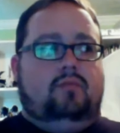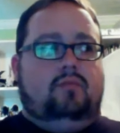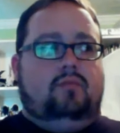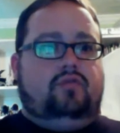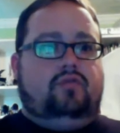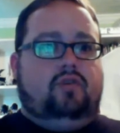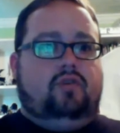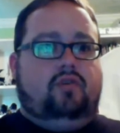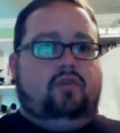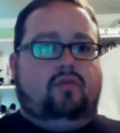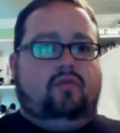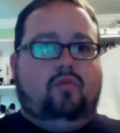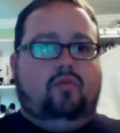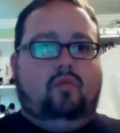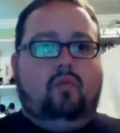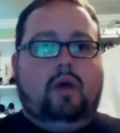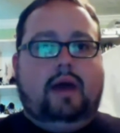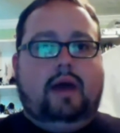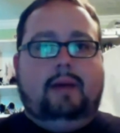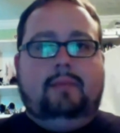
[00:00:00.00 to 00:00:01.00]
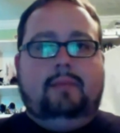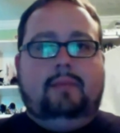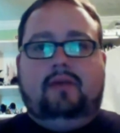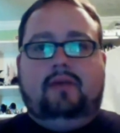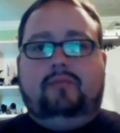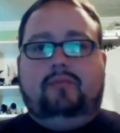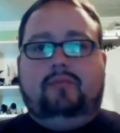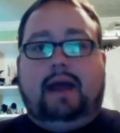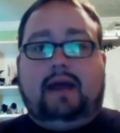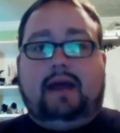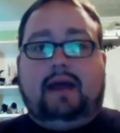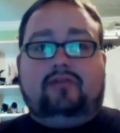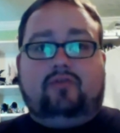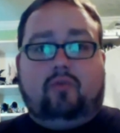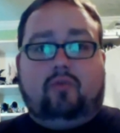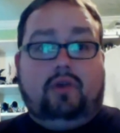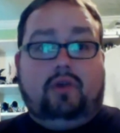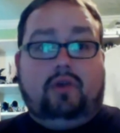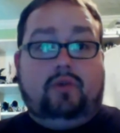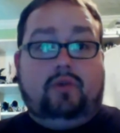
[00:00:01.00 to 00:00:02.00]
sort of web of
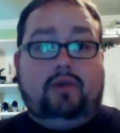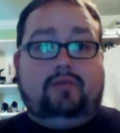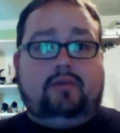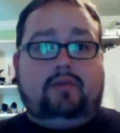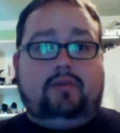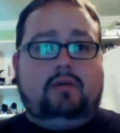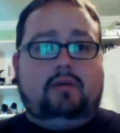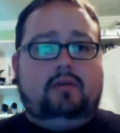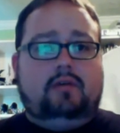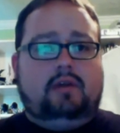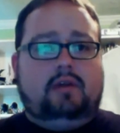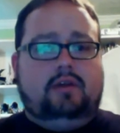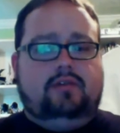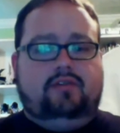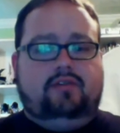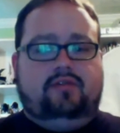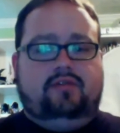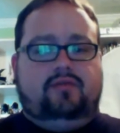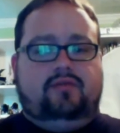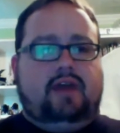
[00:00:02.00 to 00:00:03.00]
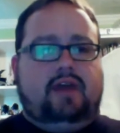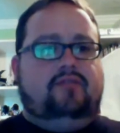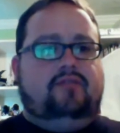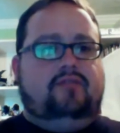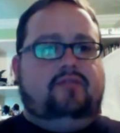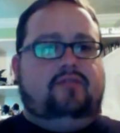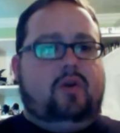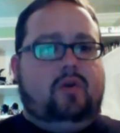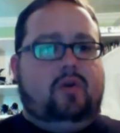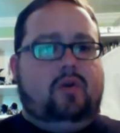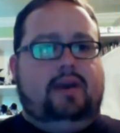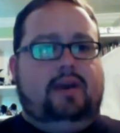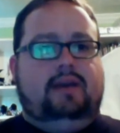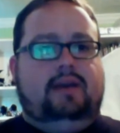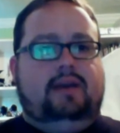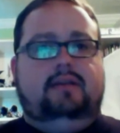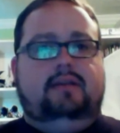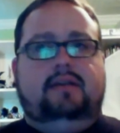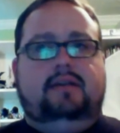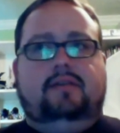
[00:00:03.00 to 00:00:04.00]
backstory weaver. Because you've got very
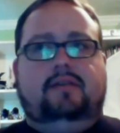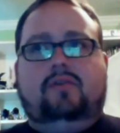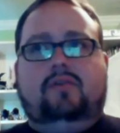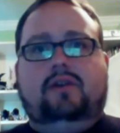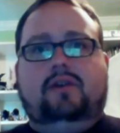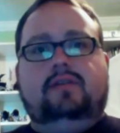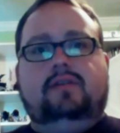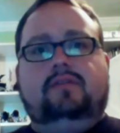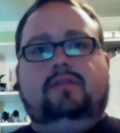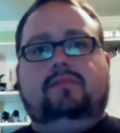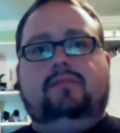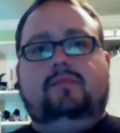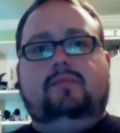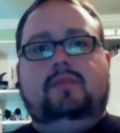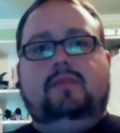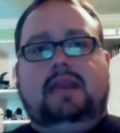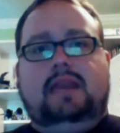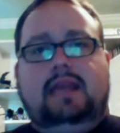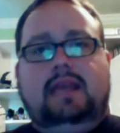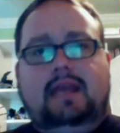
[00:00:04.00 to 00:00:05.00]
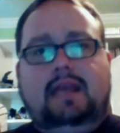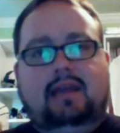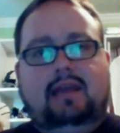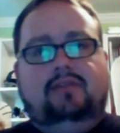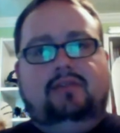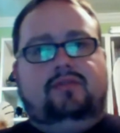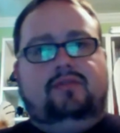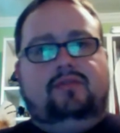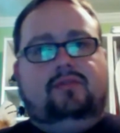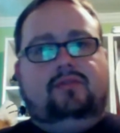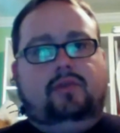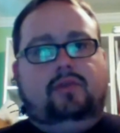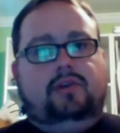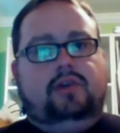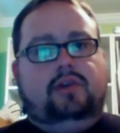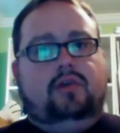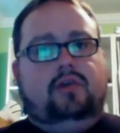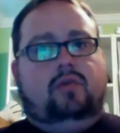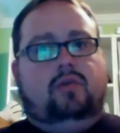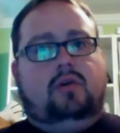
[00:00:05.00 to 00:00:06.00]
different needs
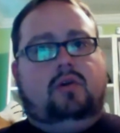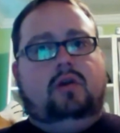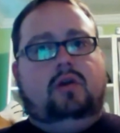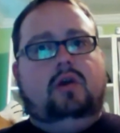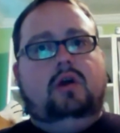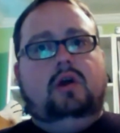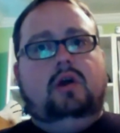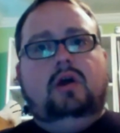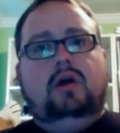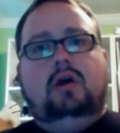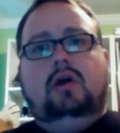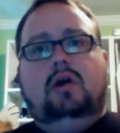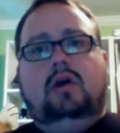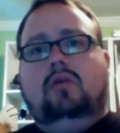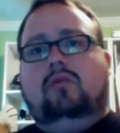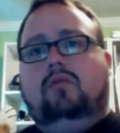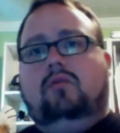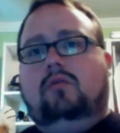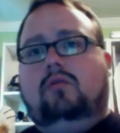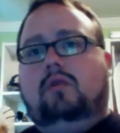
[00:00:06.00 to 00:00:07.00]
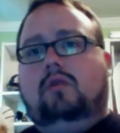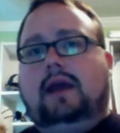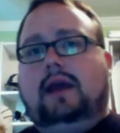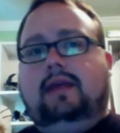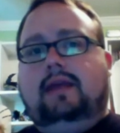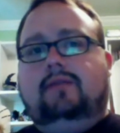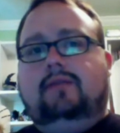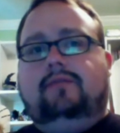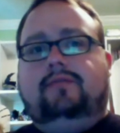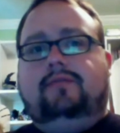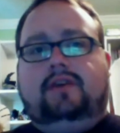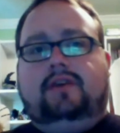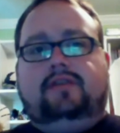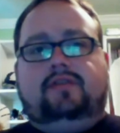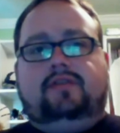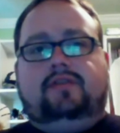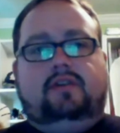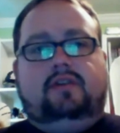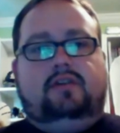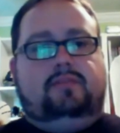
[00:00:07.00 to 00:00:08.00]
when you're writing
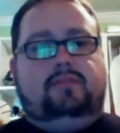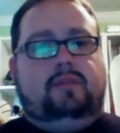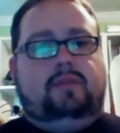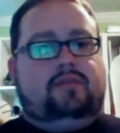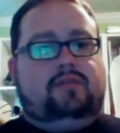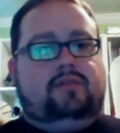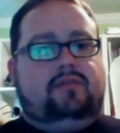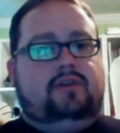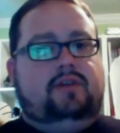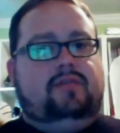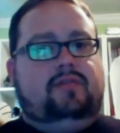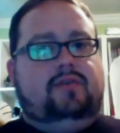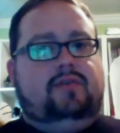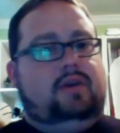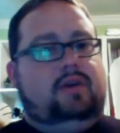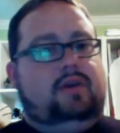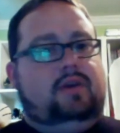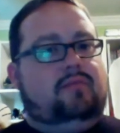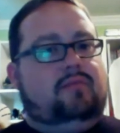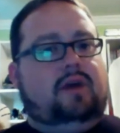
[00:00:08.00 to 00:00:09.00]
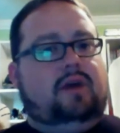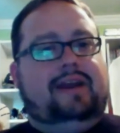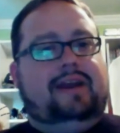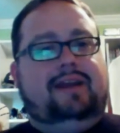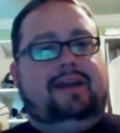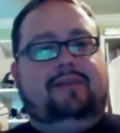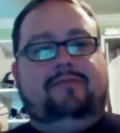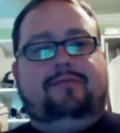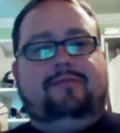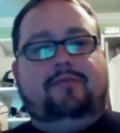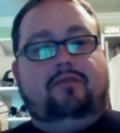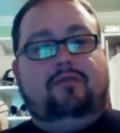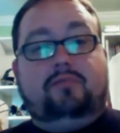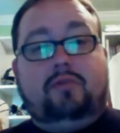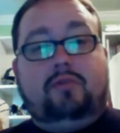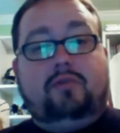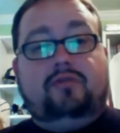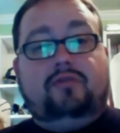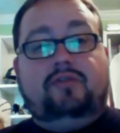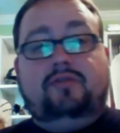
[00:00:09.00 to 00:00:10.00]
fiction, especially if you end up writing
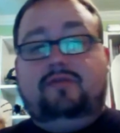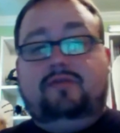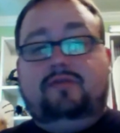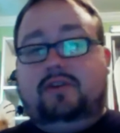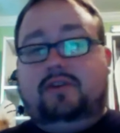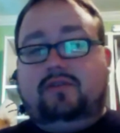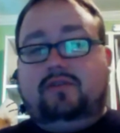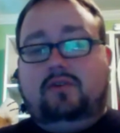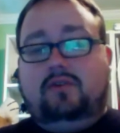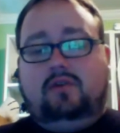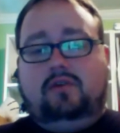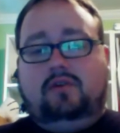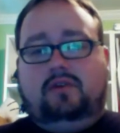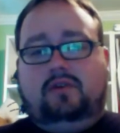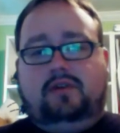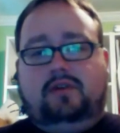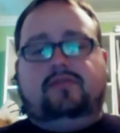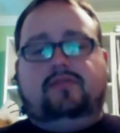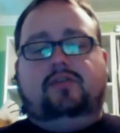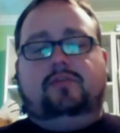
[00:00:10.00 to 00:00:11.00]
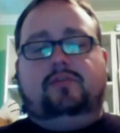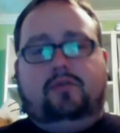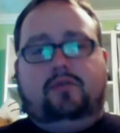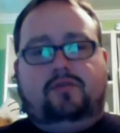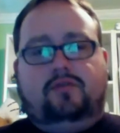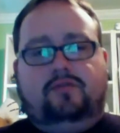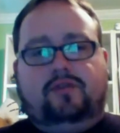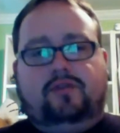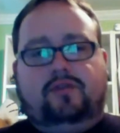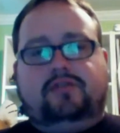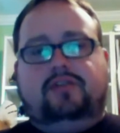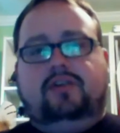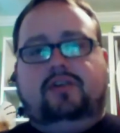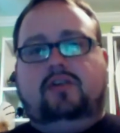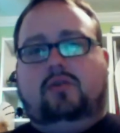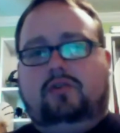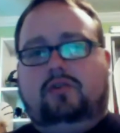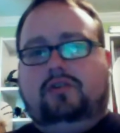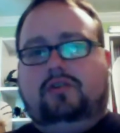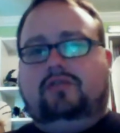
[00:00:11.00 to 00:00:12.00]
first-person fiction
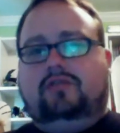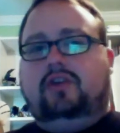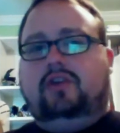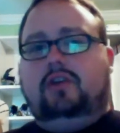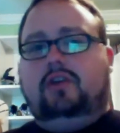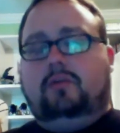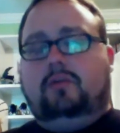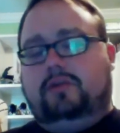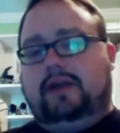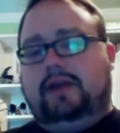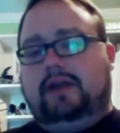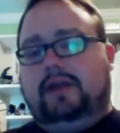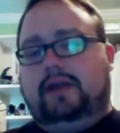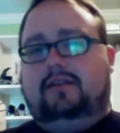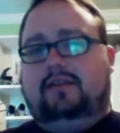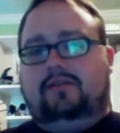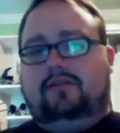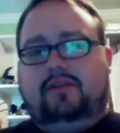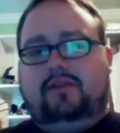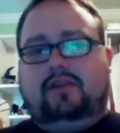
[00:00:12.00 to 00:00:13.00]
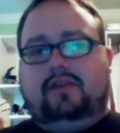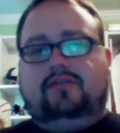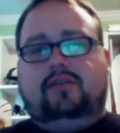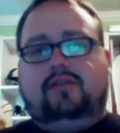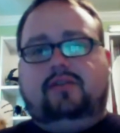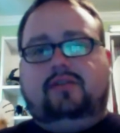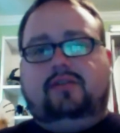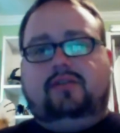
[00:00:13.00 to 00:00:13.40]
or just single protagonist fiction,